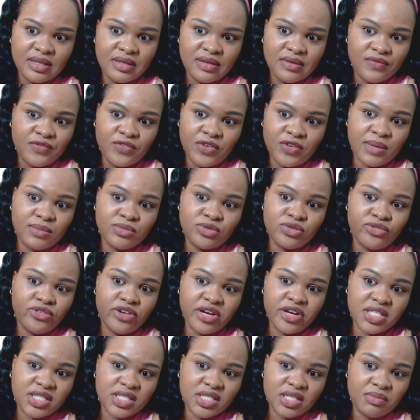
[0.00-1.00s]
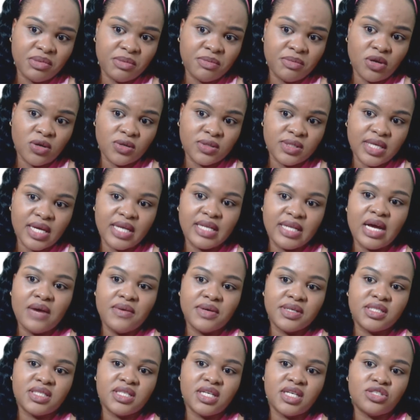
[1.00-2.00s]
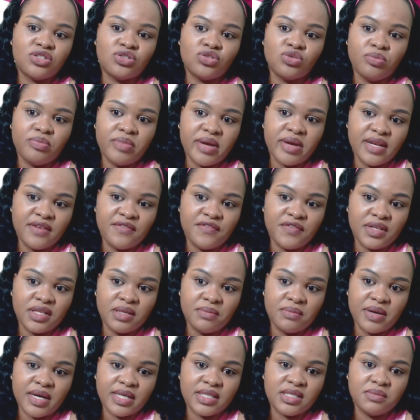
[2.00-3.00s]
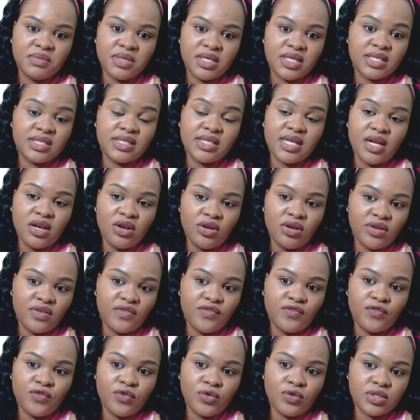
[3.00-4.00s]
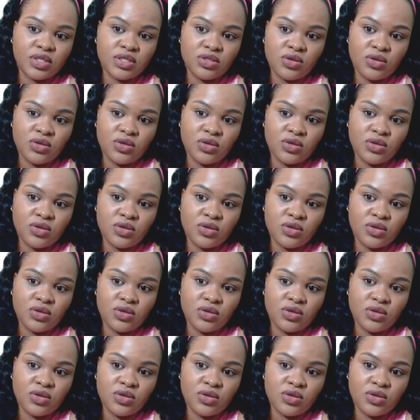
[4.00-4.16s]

For them to register people outside, that was just to benefit the party because there are a lot of voters